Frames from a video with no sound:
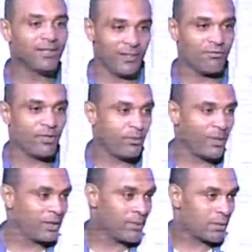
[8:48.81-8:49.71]
Still a very
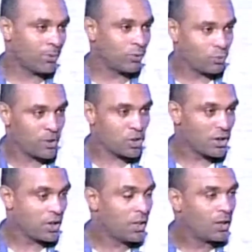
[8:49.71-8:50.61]
big debate about
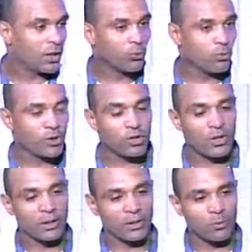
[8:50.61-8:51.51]
which
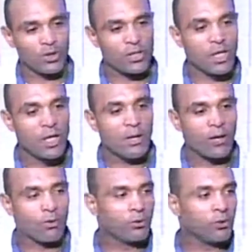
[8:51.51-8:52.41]
country, which is,
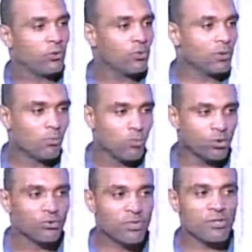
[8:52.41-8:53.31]
according to
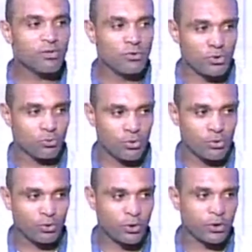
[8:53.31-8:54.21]
most recent
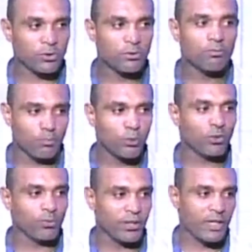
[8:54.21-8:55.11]
research,
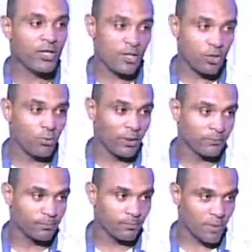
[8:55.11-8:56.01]
possibly it is Ethiopia,
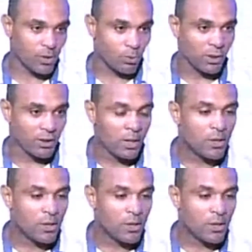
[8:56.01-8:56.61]
by the way.